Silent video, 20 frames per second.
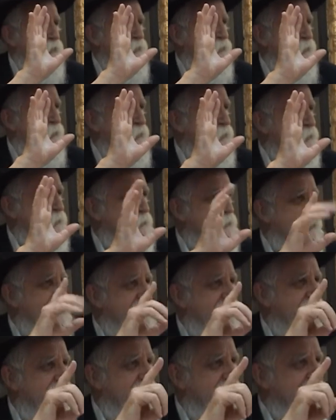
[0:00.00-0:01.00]
the
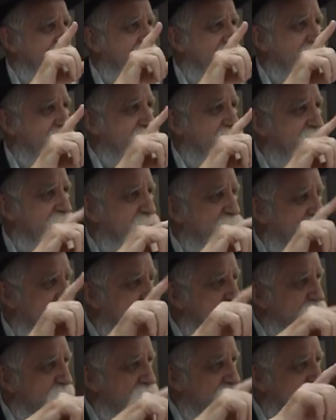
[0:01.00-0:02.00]
Rebbe
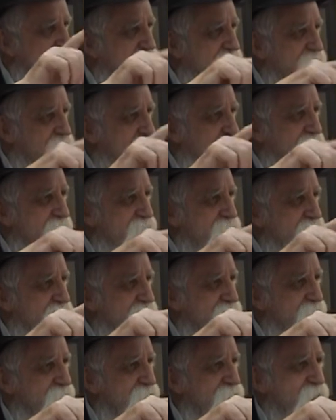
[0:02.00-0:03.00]
spoke about this Meiser.